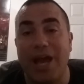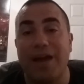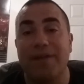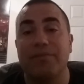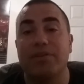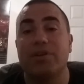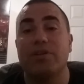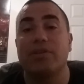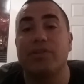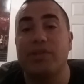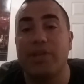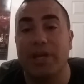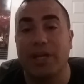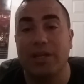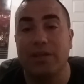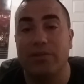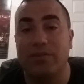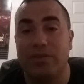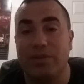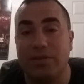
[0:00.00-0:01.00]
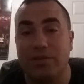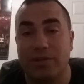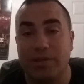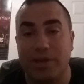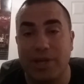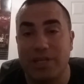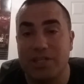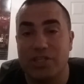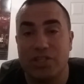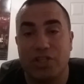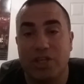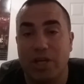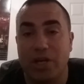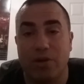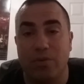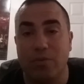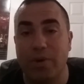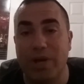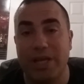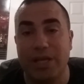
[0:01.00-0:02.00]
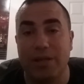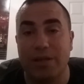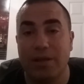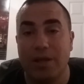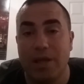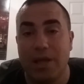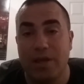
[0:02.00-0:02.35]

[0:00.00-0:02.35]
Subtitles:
after the 2nd season. I just couldn't wait.